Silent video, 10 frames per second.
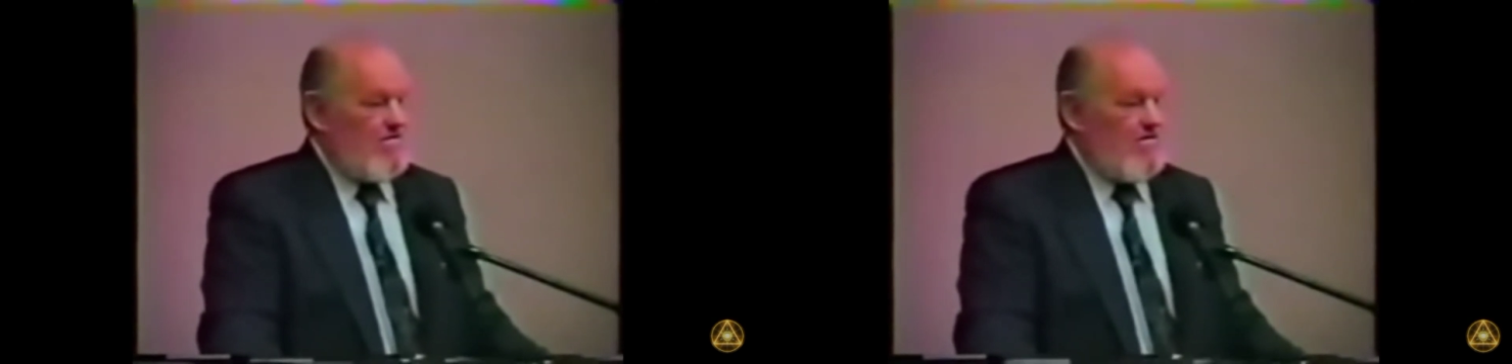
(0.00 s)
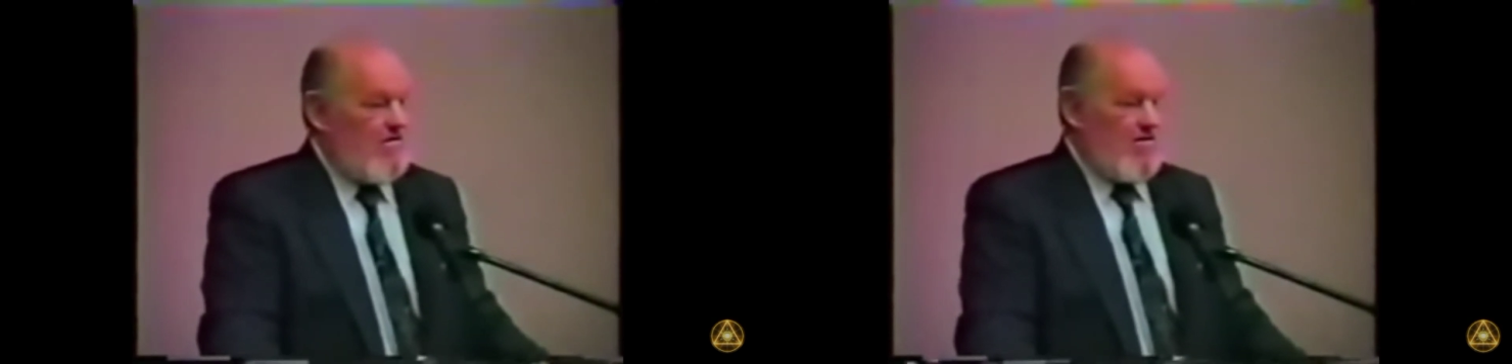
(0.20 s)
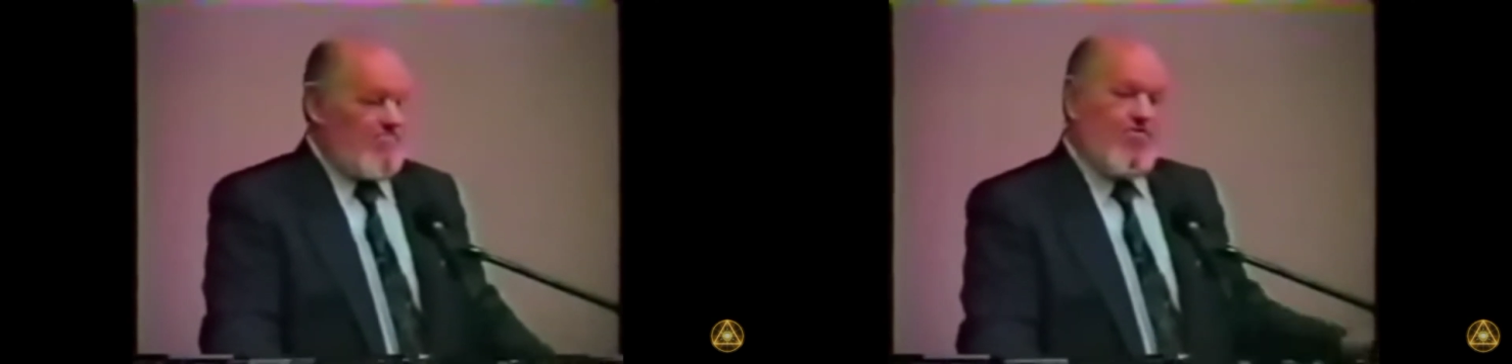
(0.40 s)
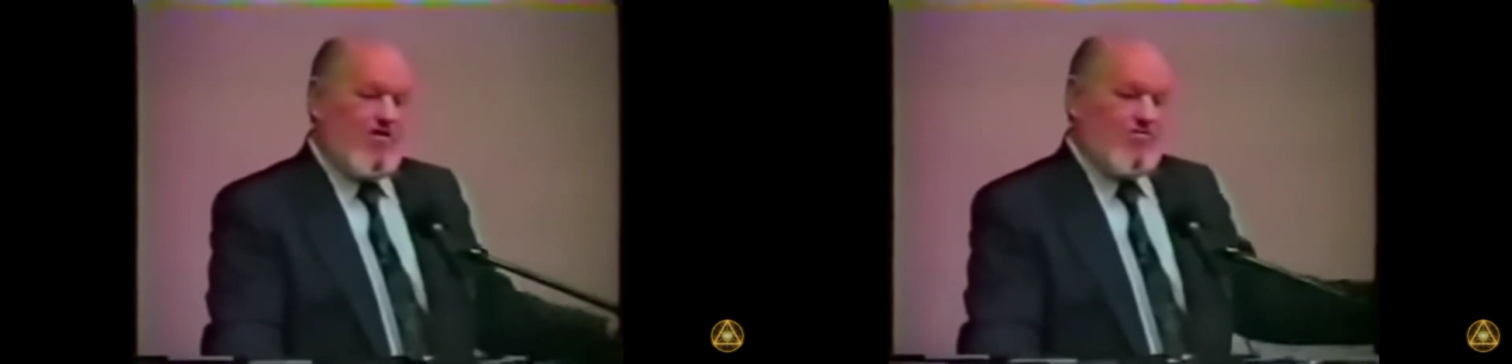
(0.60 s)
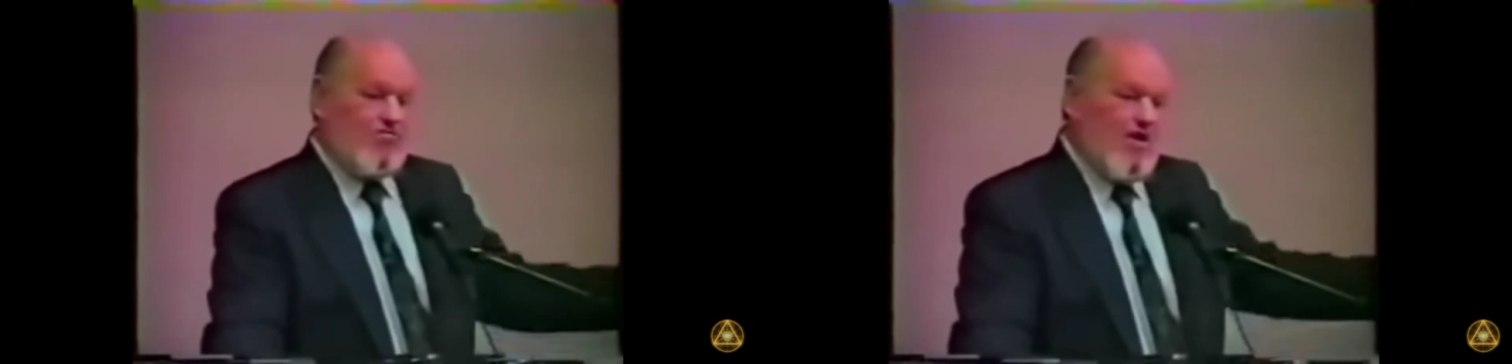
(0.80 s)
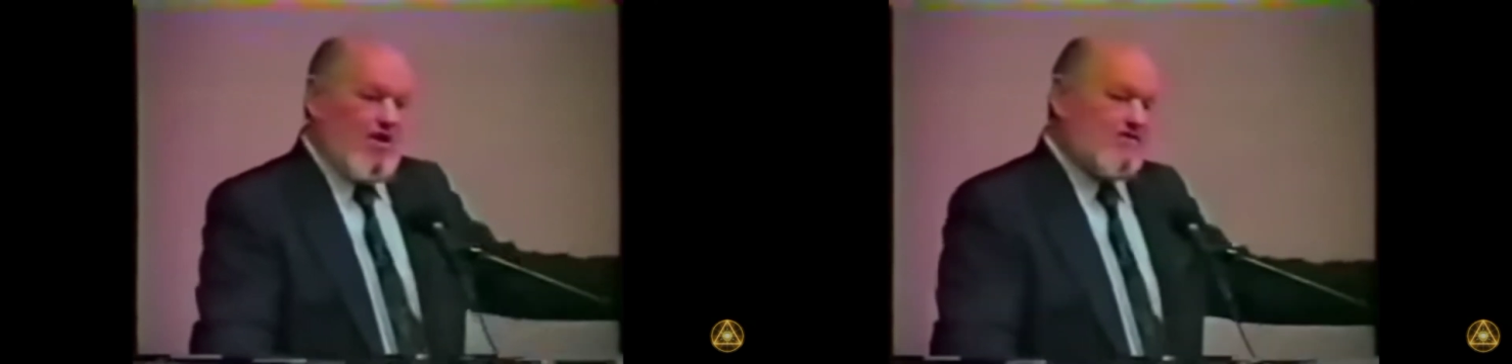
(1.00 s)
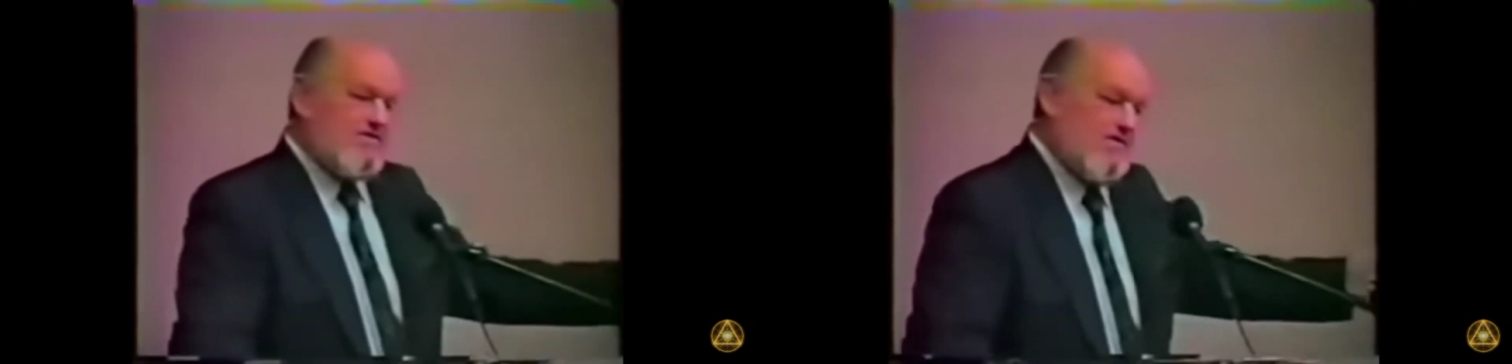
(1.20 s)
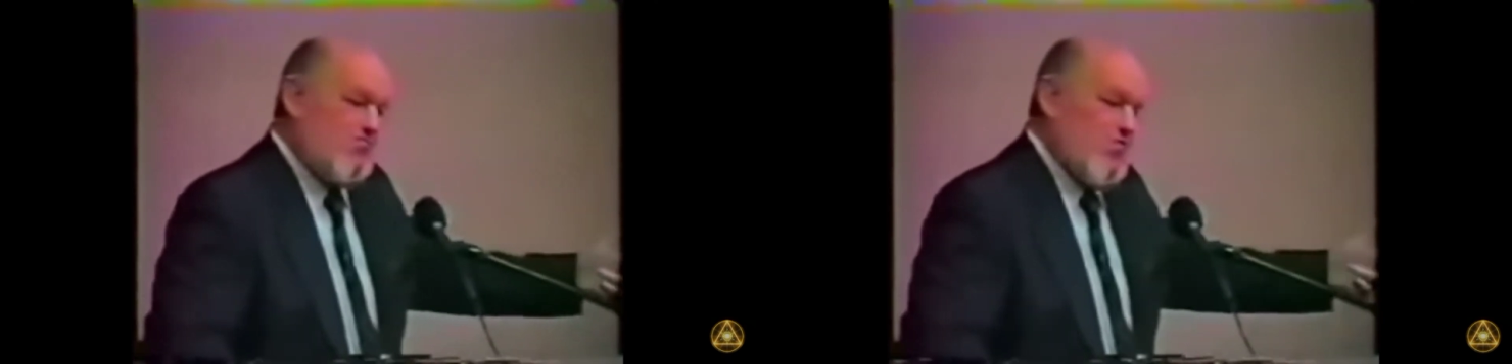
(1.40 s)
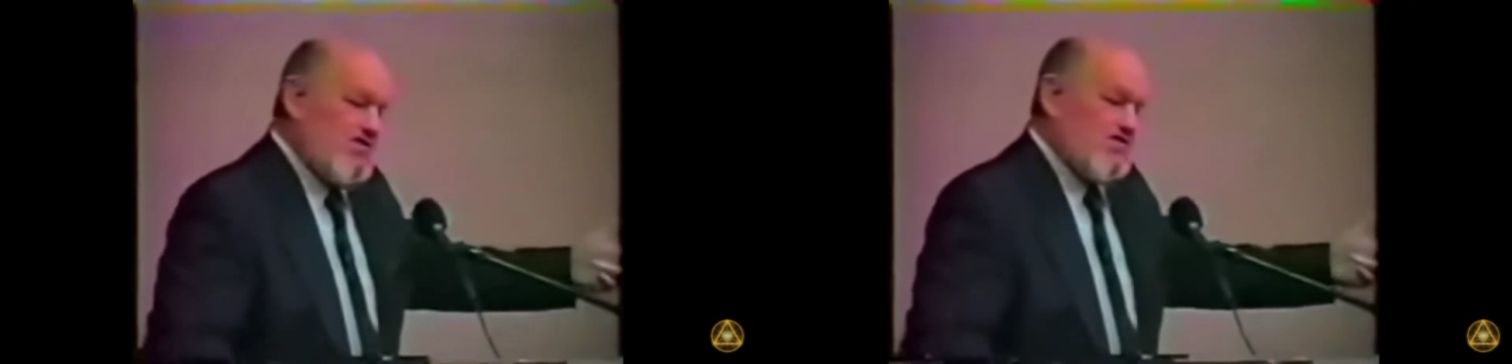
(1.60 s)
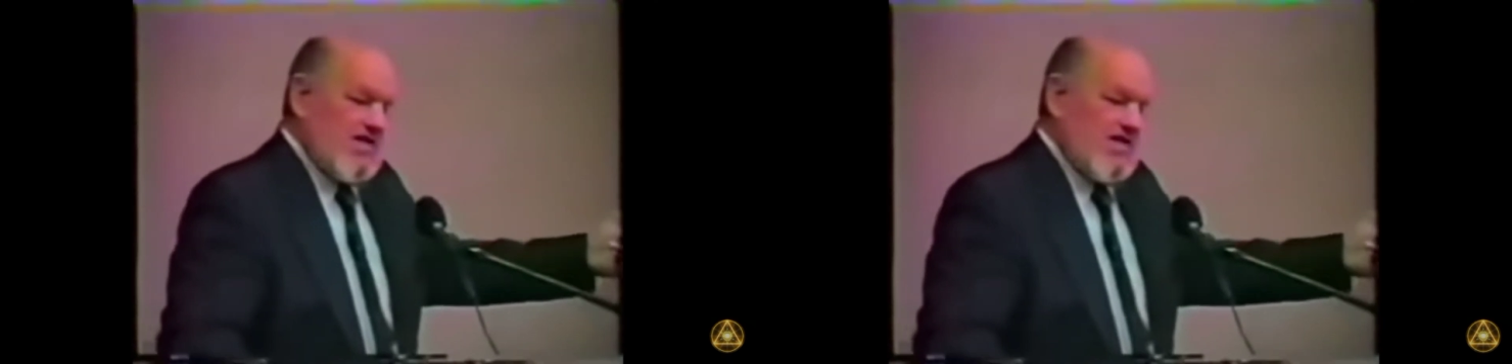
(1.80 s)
The point was is that once